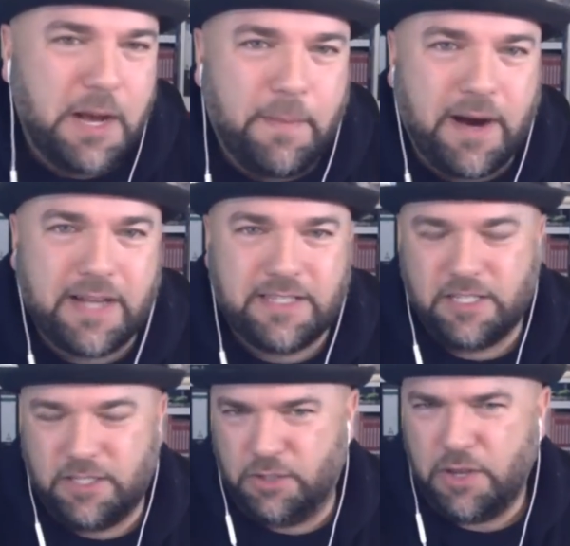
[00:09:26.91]
But
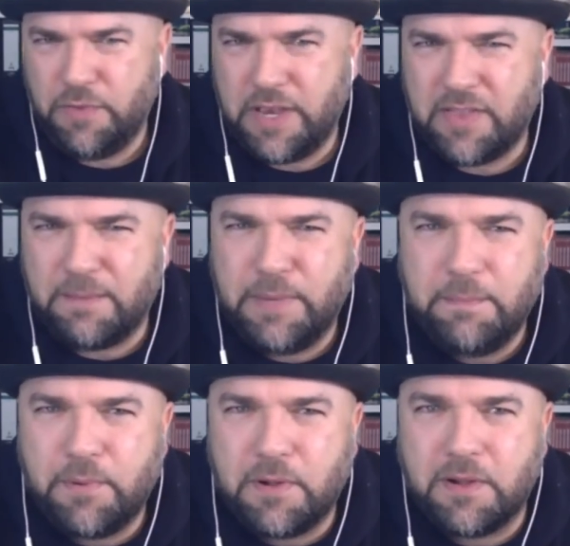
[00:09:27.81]
do you think that
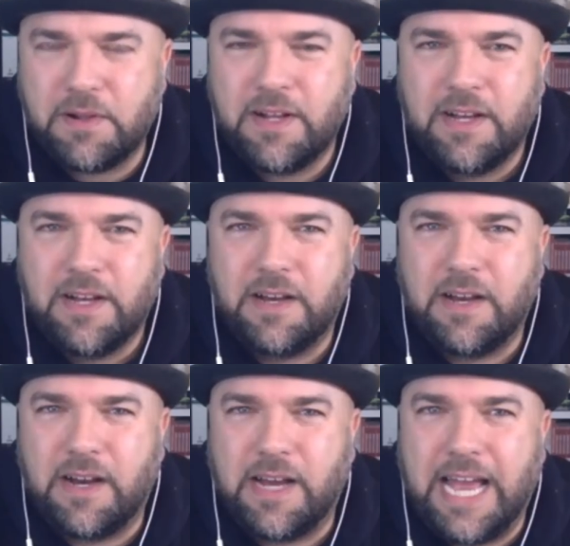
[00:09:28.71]
people
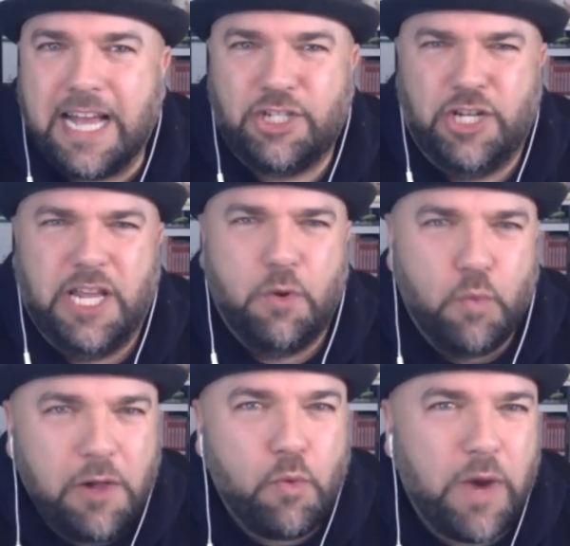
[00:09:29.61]
actually
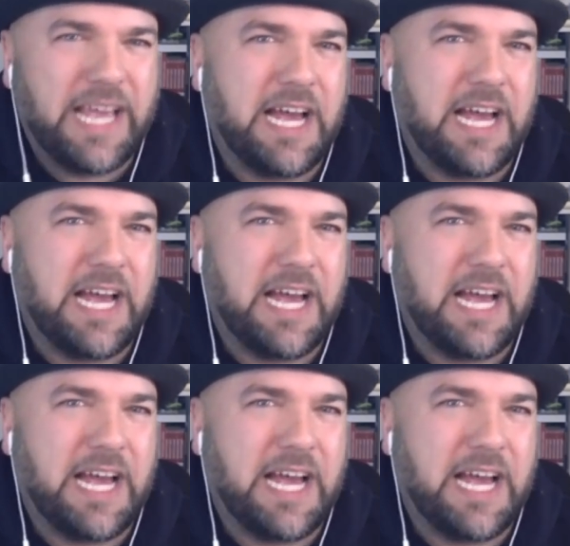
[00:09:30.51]
will wake